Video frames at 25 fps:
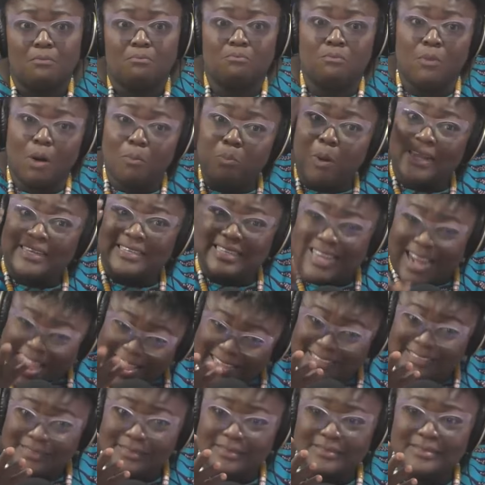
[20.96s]
Move on,
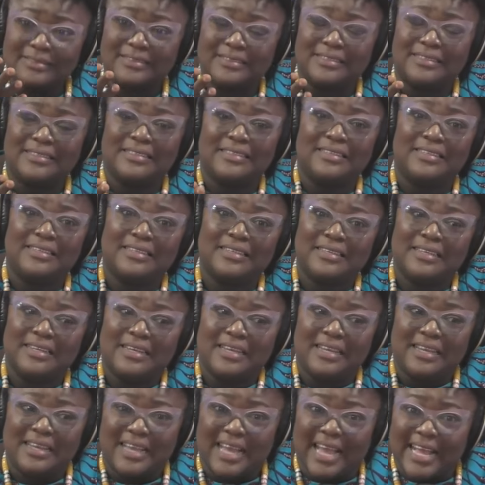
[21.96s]
nine. What
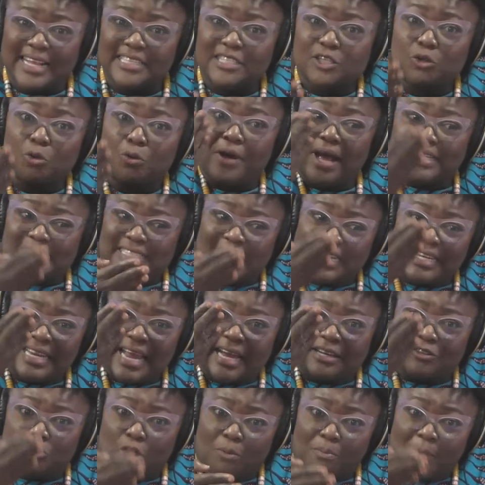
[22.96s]
are you going
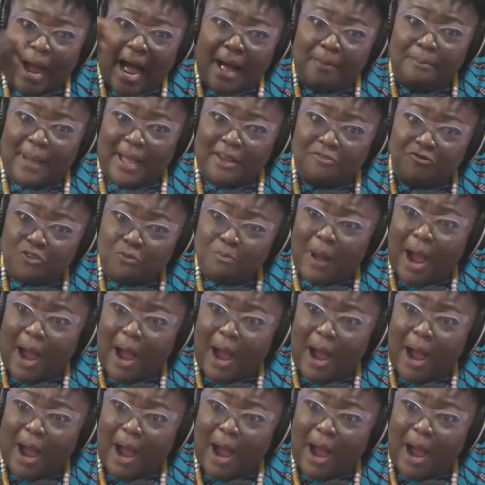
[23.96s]
to